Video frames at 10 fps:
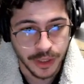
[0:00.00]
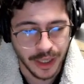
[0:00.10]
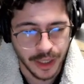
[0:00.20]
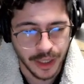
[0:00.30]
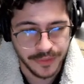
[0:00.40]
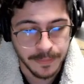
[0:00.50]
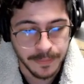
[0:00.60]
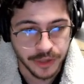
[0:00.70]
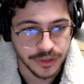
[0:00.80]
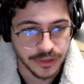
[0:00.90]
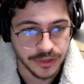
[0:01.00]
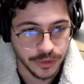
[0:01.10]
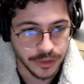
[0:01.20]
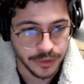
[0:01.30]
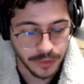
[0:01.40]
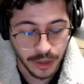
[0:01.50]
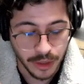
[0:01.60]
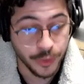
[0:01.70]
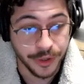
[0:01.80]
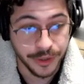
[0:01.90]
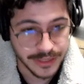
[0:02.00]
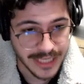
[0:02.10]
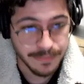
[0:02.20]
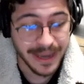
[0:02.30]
I think parcels were 10 by